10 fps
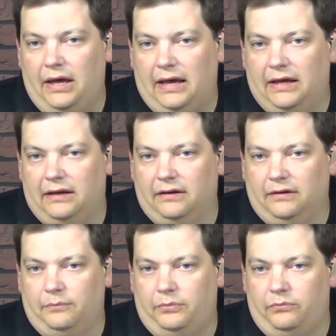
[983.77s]
and
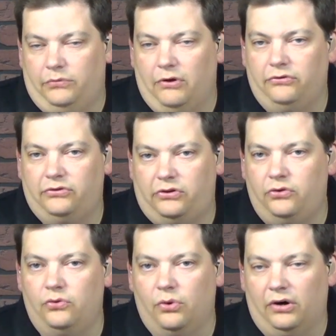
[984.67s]
those
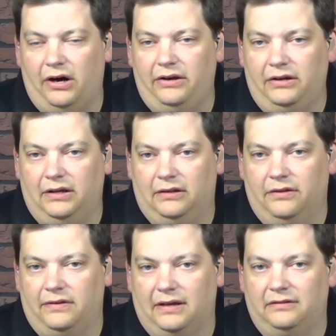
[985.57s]
two are how you get to
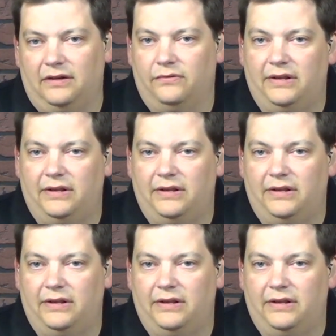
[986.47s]
the next level.